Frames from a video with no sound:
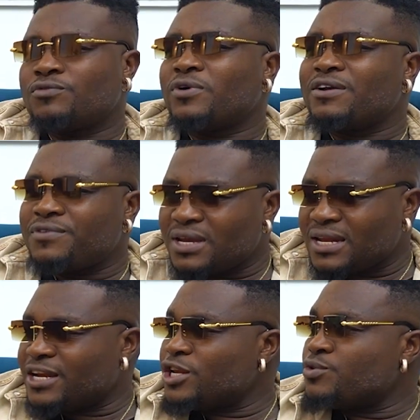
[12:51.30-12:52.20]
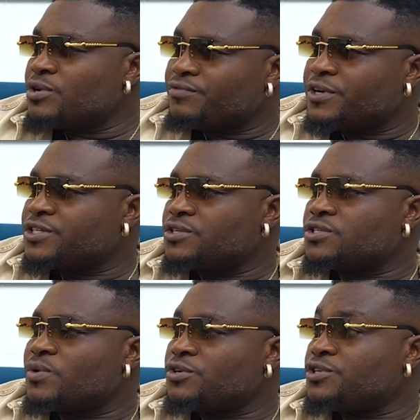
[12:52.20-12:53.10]
know, for every year there are new
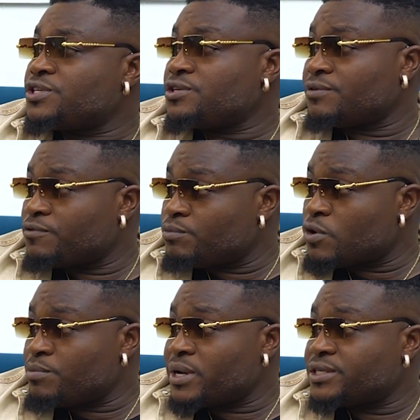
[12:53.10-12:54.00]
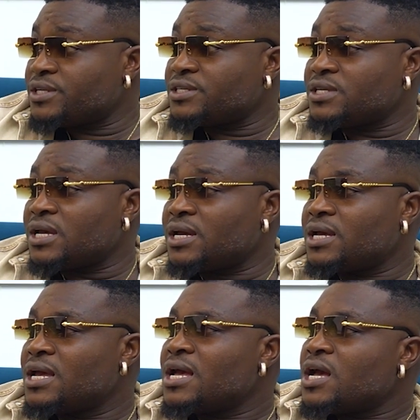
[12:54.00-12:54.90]
innovations. We're introducing the football match this year.
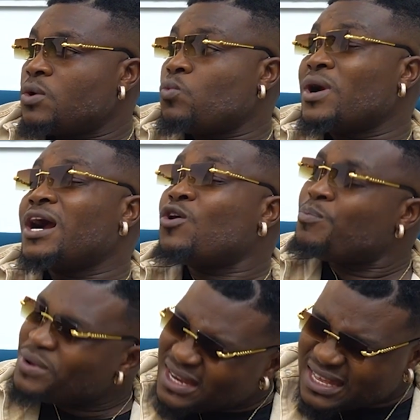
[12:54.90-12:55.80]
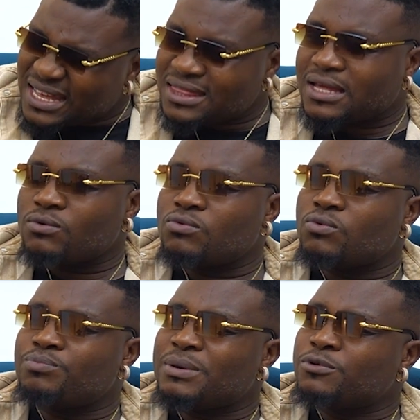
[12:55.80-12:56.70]
We're hoping again that we'll
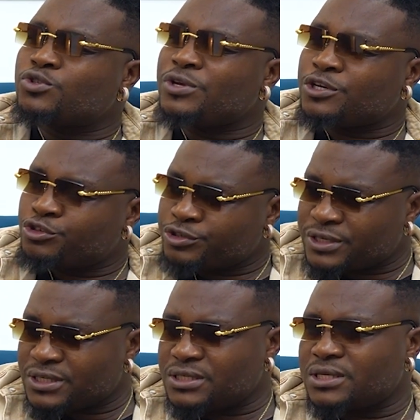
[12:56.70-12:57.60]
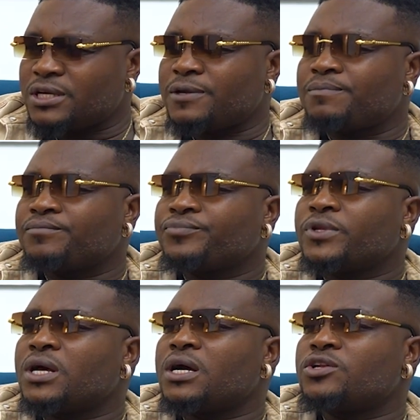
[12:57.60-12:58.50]
be able to increase the
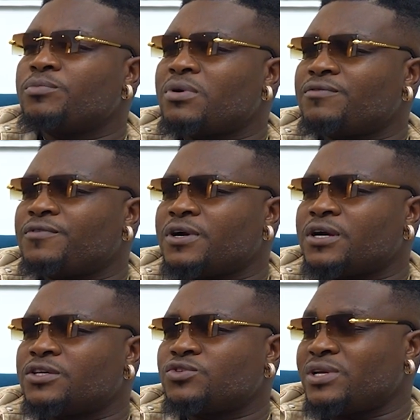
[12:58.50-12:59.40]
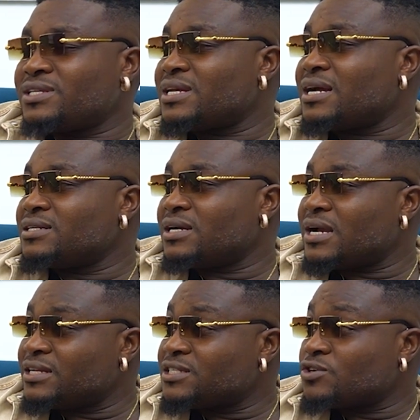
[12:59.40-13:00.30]
a number of uh, students that, that
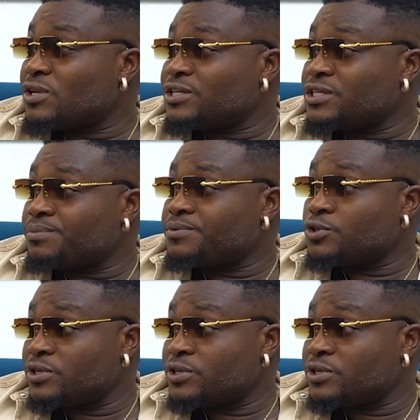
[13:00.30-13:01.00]
in scholarship. You